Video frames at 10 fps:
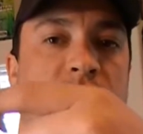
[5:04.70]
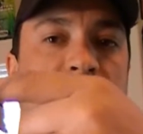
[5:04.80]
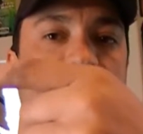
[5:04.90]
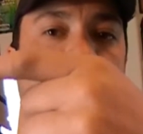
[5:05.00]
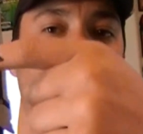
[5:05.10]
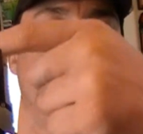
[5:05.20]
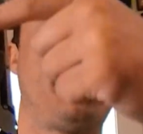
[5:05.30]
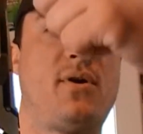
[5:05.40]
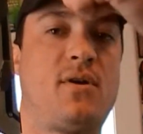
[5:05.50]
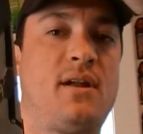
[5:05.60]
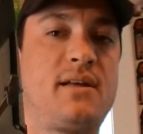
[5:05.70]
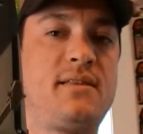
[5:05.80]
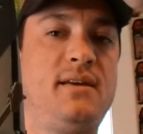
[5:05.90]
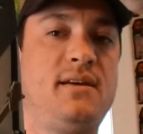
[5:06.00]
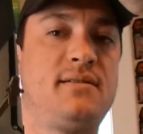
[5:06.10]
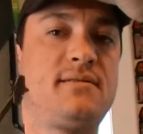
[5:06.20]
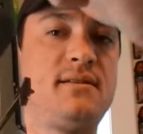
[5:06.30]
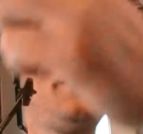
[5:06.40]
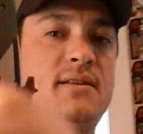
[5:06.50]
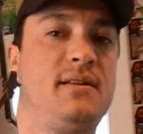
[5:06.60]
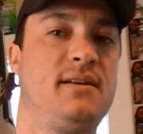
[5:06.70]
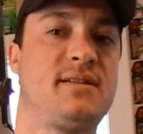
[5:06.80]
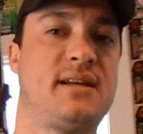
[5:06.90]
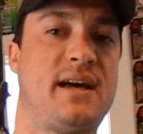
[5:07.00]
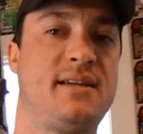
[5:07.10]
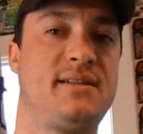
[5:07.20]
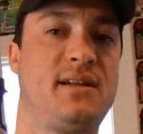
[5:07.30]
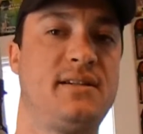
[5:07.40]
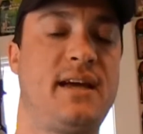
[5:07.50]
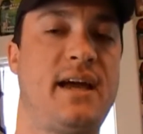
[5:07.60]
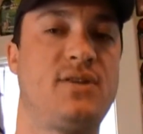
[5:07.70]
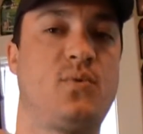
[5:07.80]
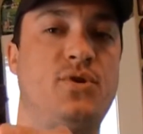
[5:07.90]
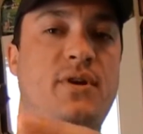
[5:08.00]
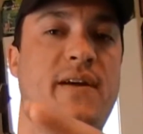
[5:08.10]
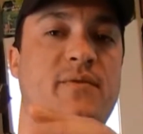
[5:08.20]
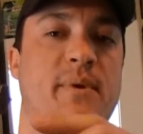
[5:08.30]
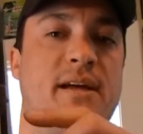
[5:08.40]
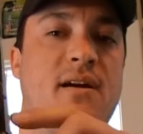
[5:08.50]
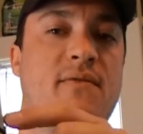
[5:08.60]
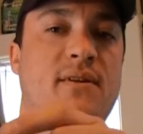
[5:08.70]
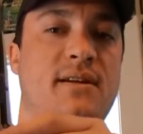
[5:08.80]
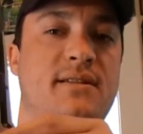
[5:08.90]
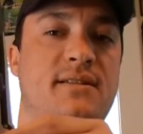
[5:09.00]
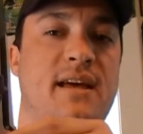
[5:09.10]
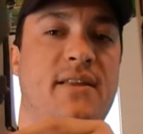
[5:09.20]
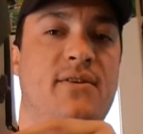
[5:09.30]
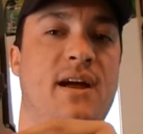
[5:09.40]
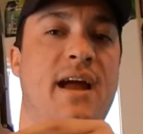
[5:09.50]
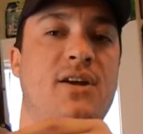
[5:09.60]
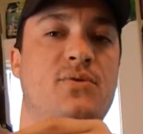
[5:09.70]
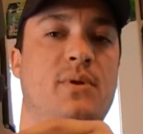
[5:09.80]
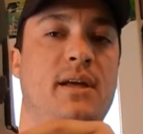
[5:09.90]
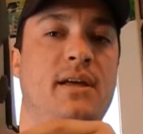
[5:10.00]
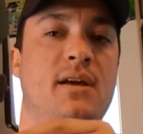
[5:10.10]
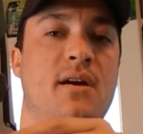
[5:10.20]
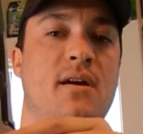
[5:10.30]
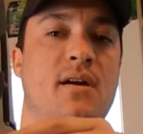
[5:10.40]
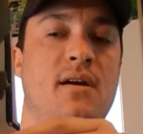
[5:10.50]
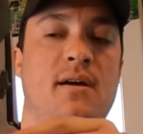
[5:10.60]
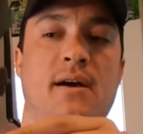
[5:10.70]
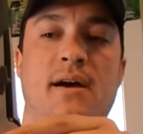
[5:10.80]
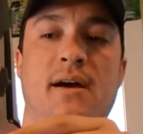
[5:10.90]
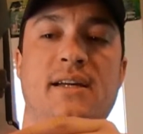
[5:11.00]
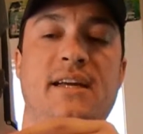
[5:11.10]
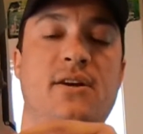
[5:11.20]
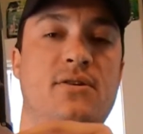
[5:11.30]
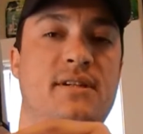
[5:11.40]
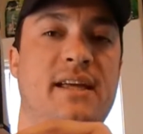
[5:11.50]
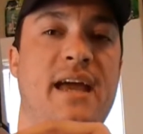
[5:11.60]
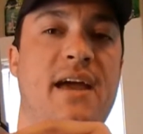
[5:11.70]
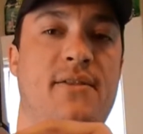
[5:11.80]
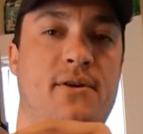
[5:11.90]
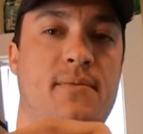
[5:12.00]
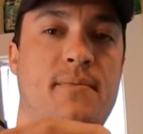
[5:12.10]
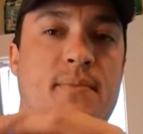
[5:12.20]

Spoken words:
that comes apart like this, and then this side is still attached. What you have to be careful is that they're actually geared together.